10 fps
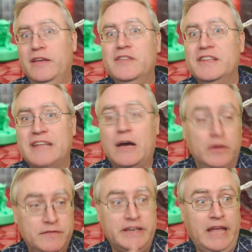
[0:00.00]
these out.
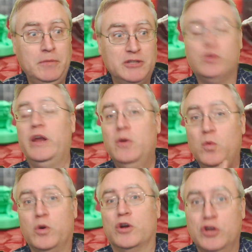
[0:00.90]
If the name is great,
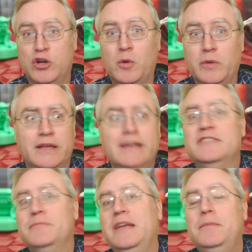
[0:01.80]
we're going to go with it. And
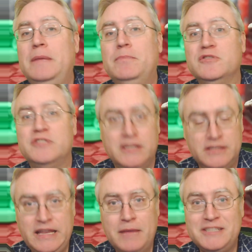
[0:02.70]
as many people said,
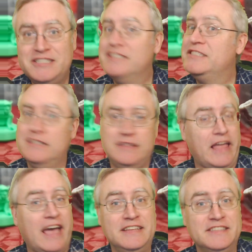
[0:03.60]
Nemesis,
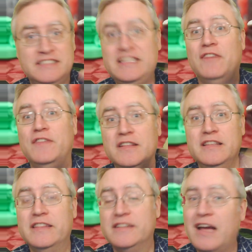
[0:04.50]
that is
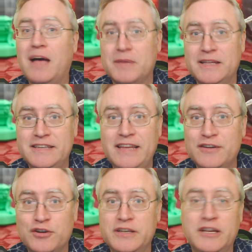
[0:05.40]
definitely the top
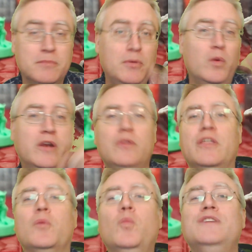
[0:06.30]
contender in here. But what do you
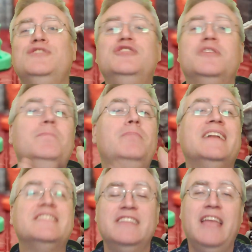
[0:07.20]
think? Which is the
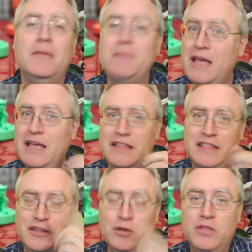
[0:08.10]
best name
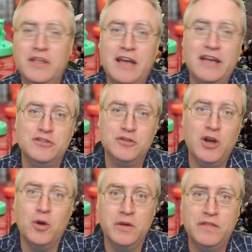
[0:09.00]
that you think I should
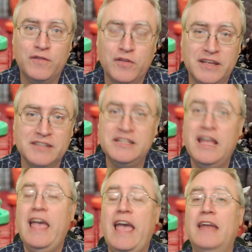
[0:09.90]
go with for this?
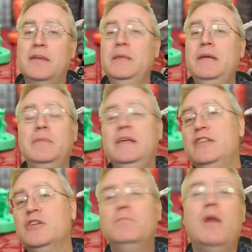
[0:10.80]
And meet me
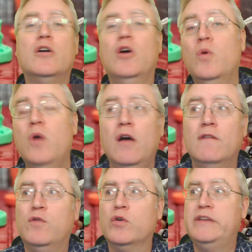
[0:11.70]
tomorrow
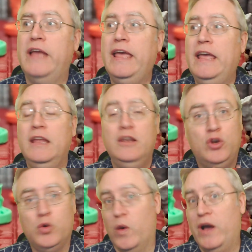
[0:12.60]
for day
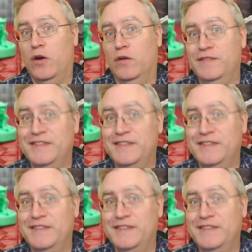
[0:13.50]
12.